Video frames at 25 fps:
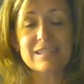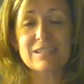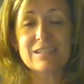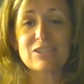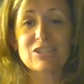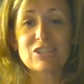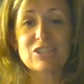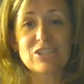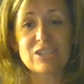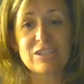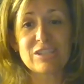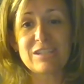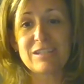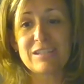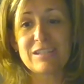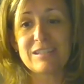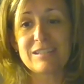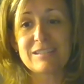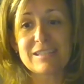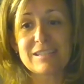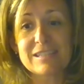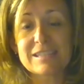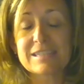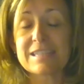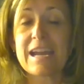And she
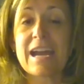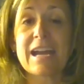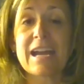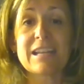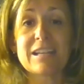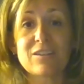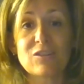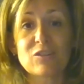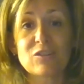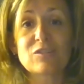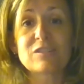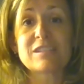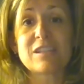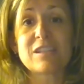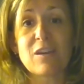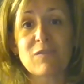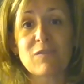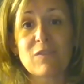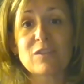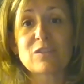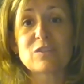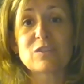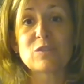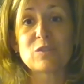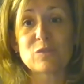decided herself
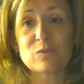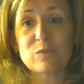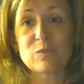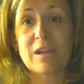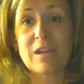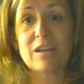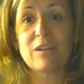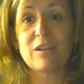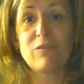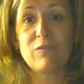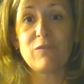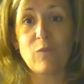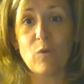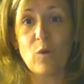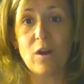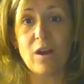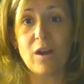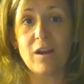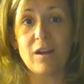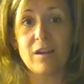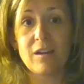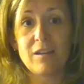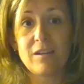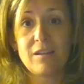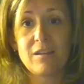that she was ready
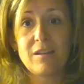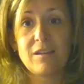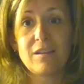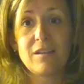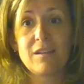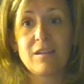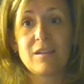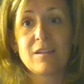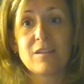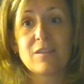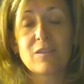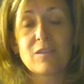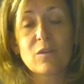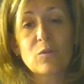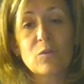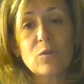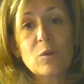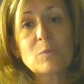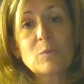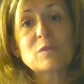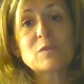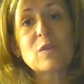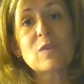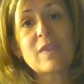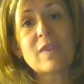for the
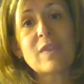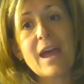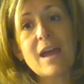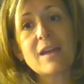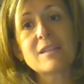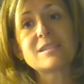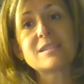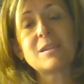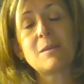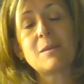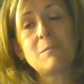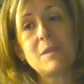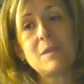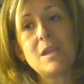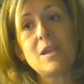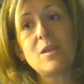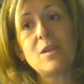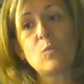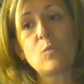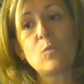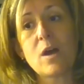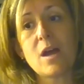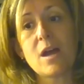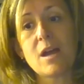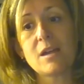group. So that to me
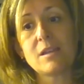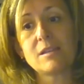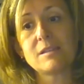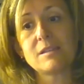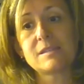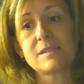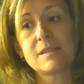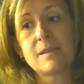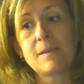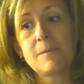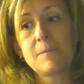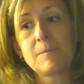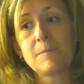was